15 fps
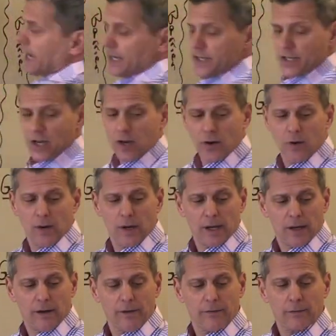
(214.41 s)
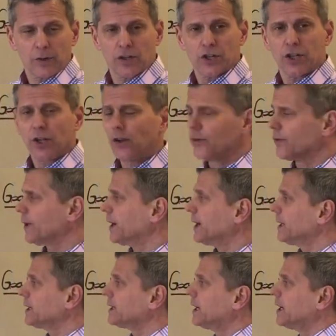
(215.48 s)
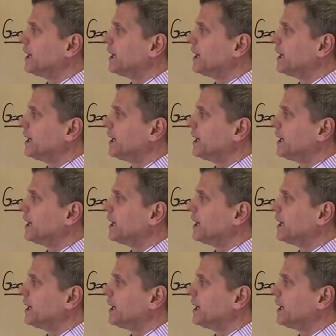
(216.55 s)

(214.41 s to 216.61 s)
And so for children,